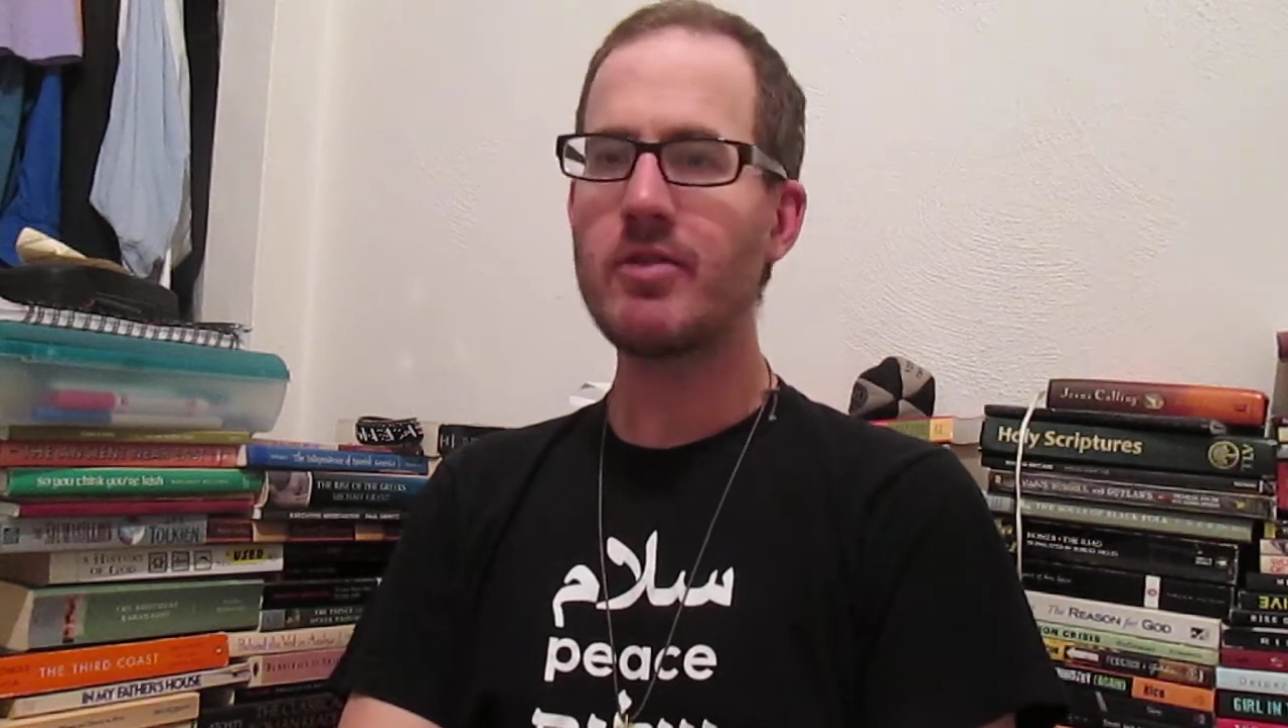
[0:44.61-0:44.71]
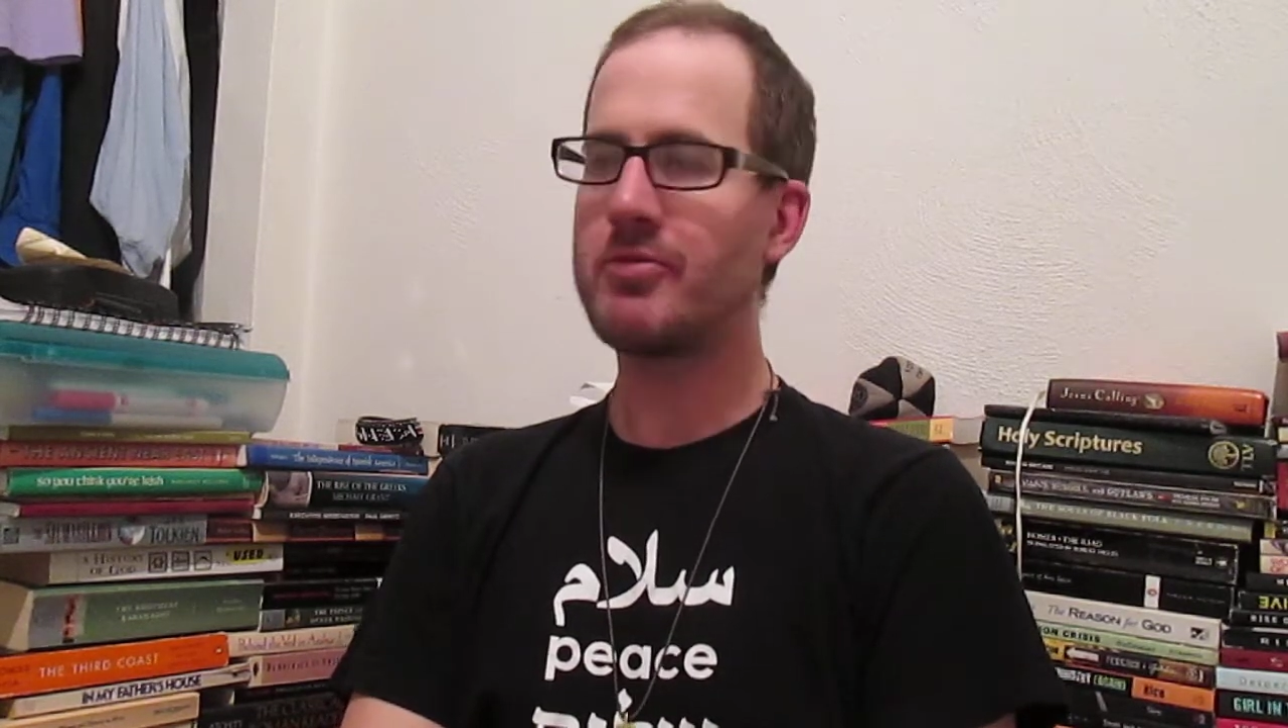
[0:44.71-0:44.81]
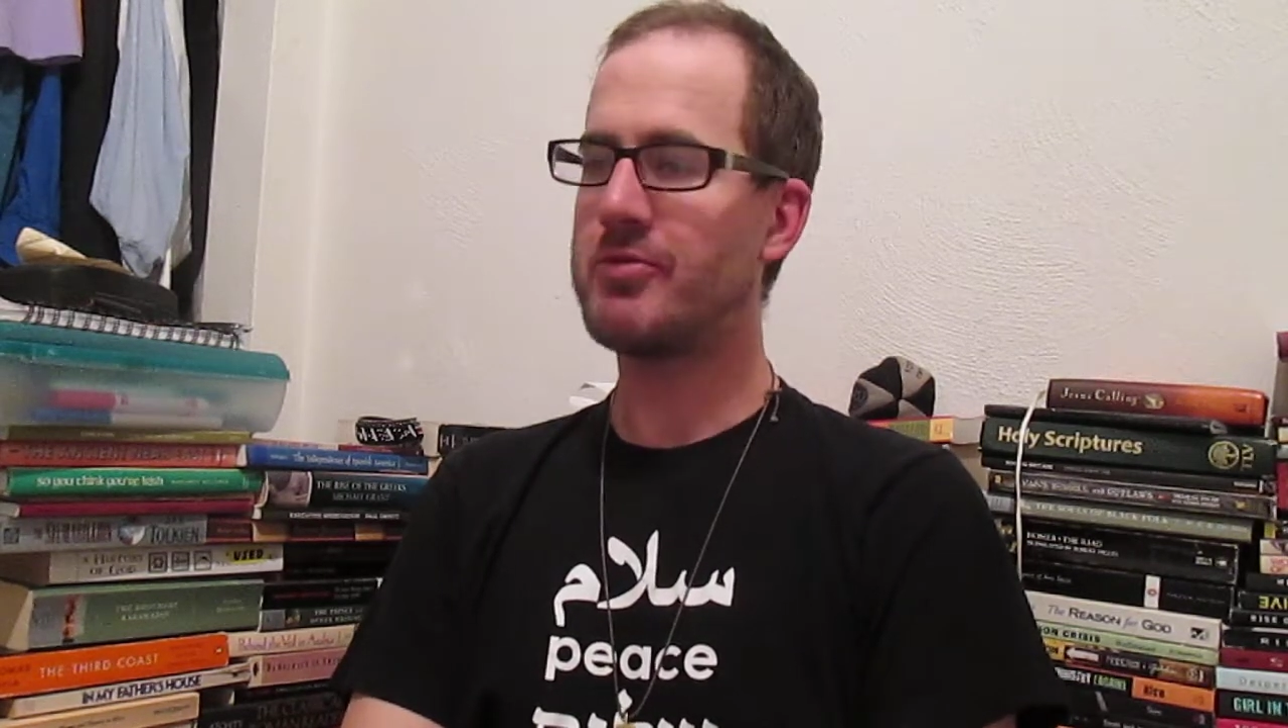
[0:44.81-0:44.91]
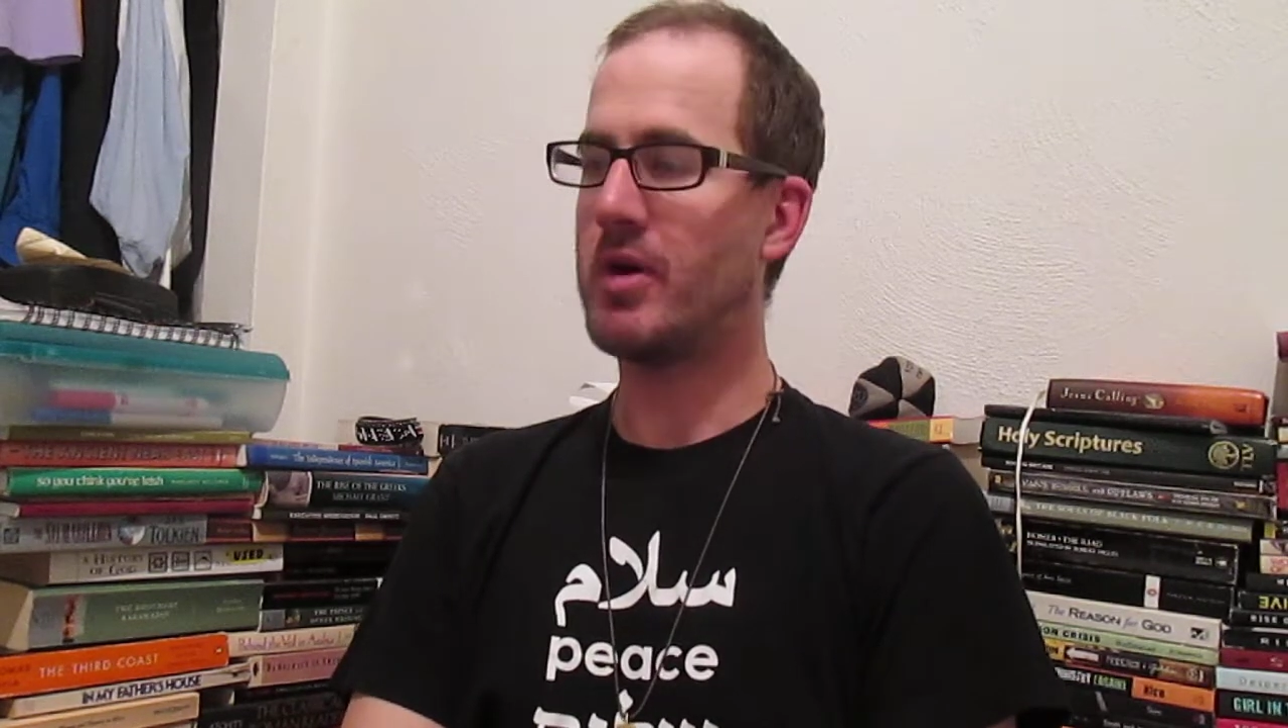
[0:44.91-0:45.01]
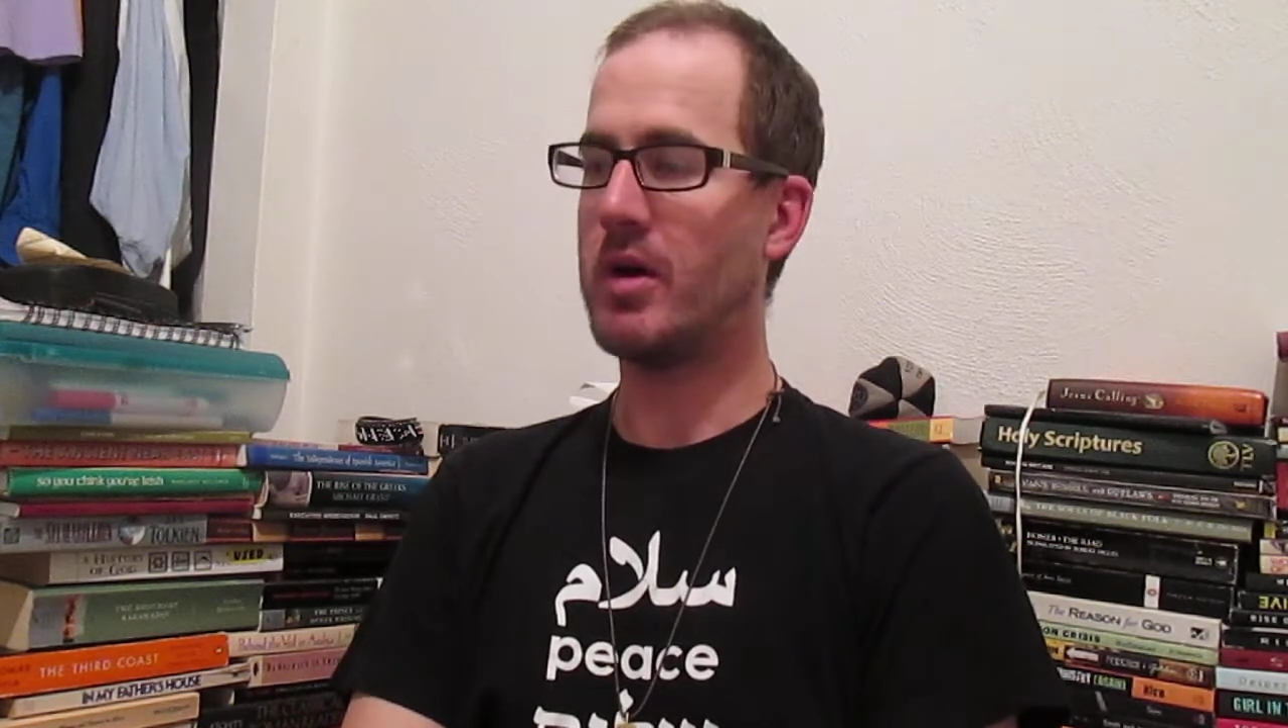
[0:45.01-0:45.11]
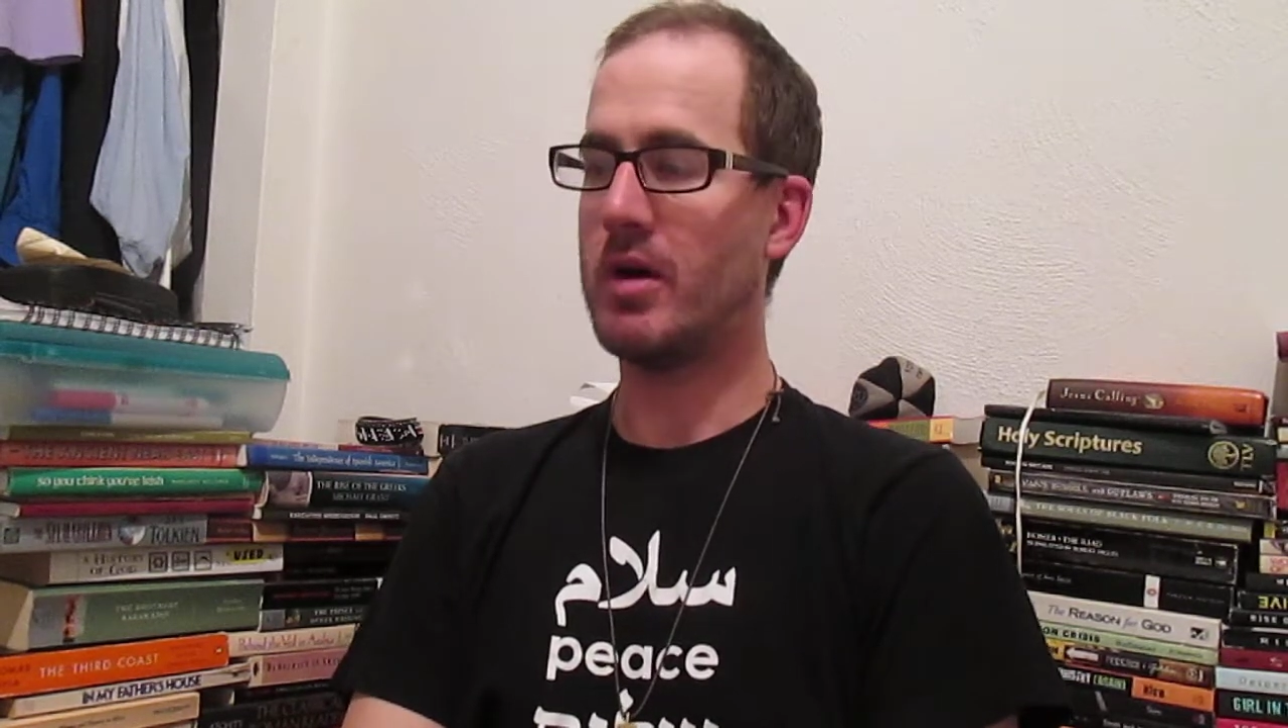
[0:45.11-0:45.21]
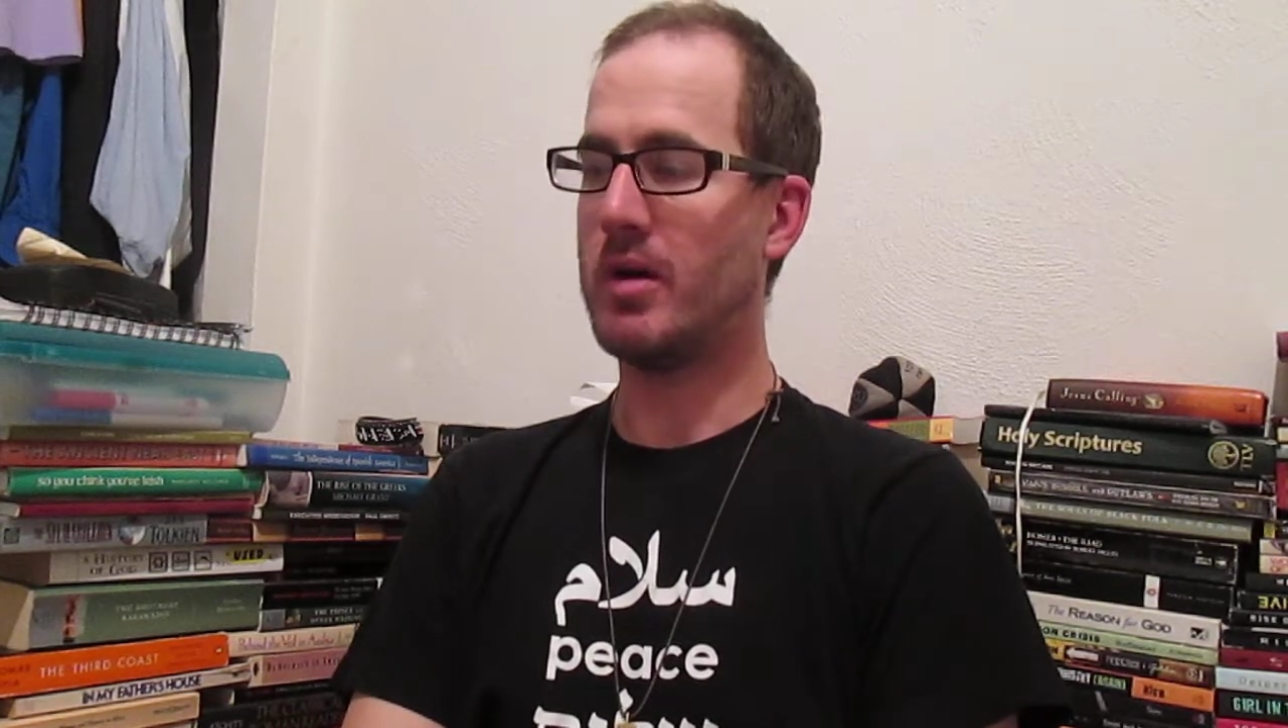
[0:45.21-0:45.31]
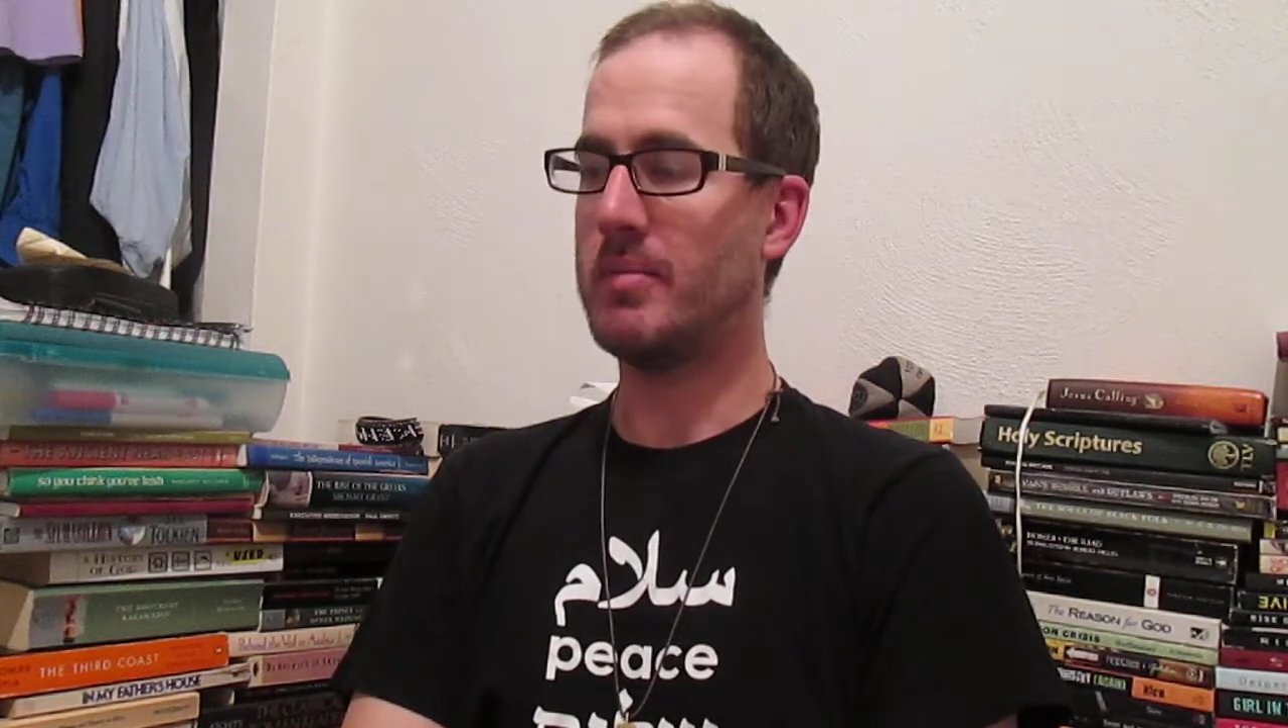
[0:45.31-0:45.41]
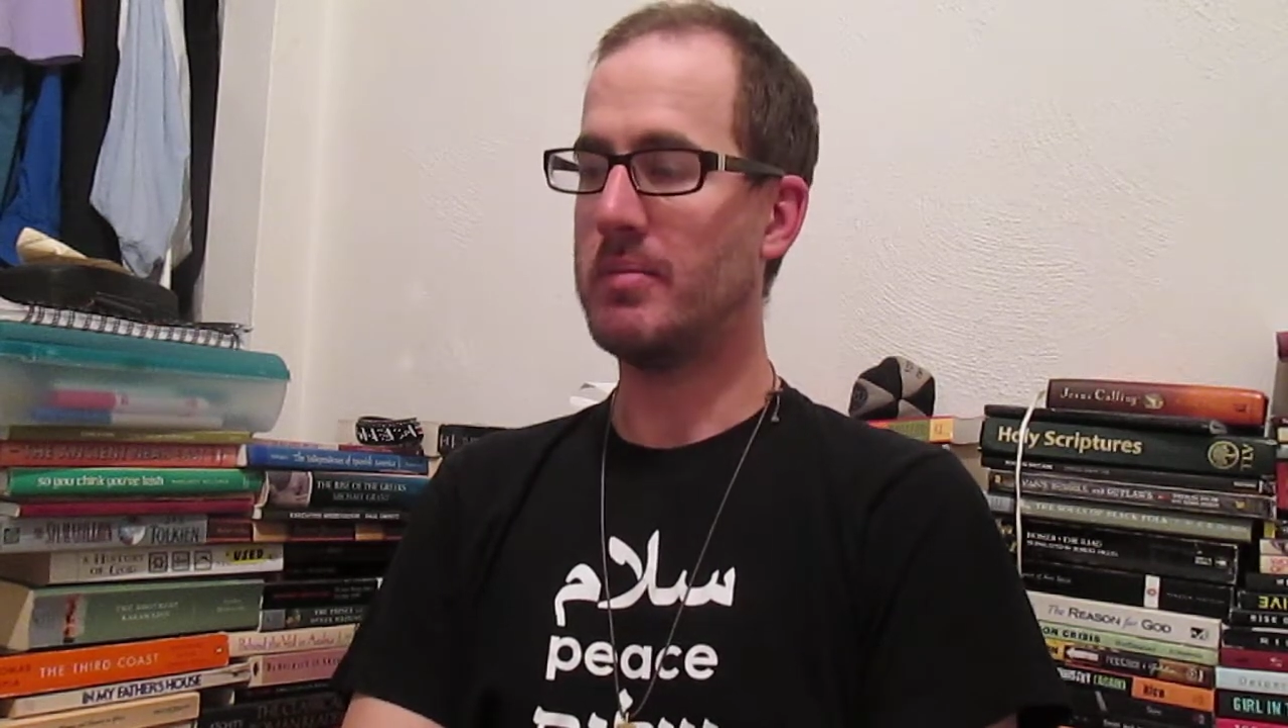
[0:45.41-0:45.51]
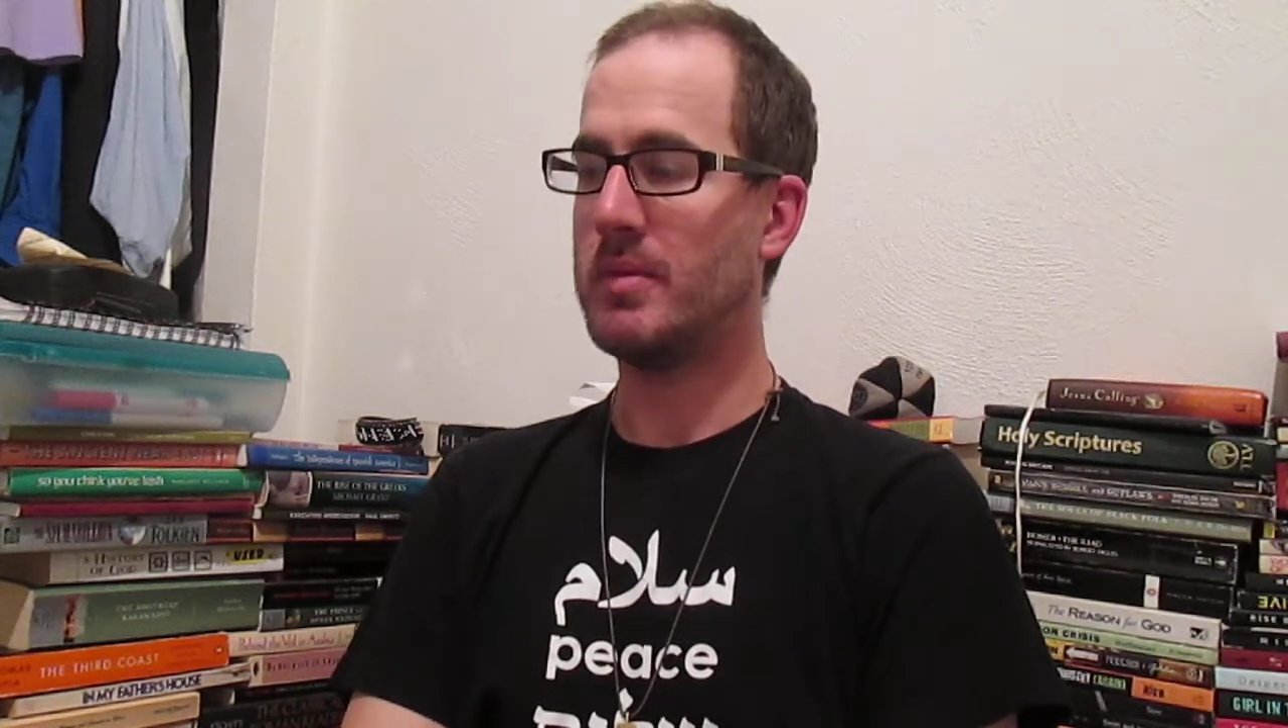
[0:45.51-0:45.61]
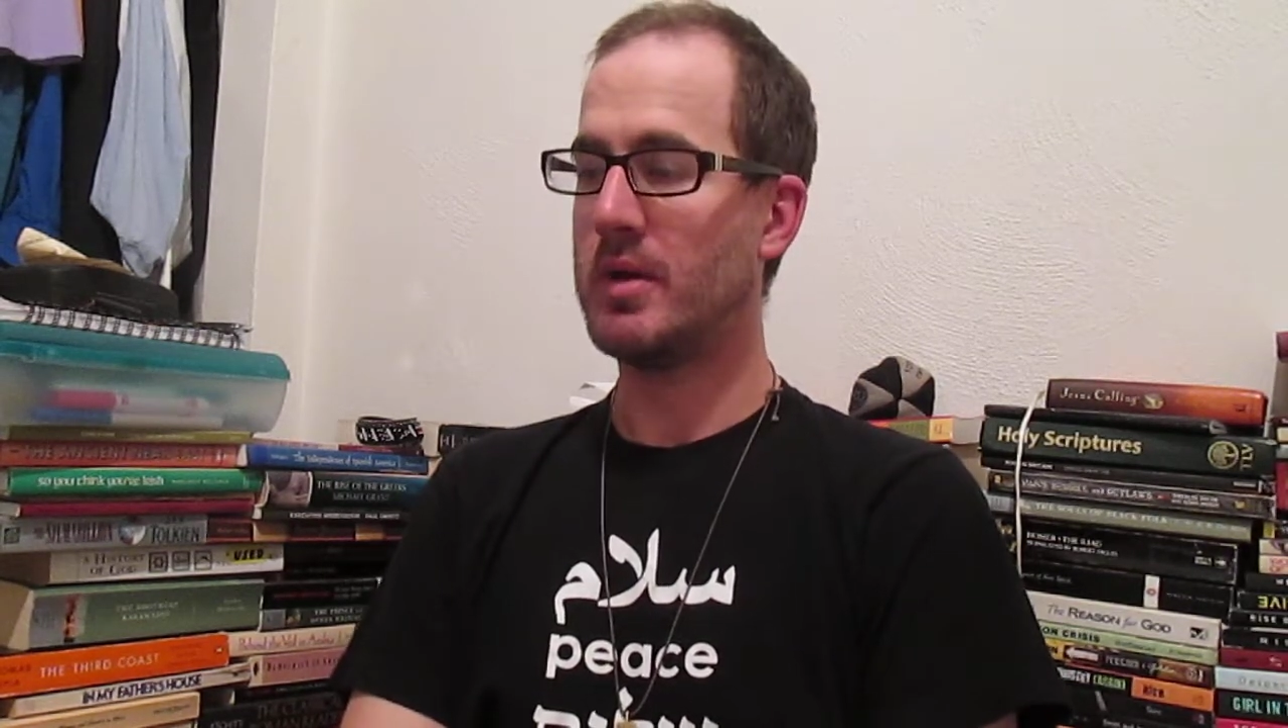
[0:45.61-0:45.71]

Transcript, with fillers: from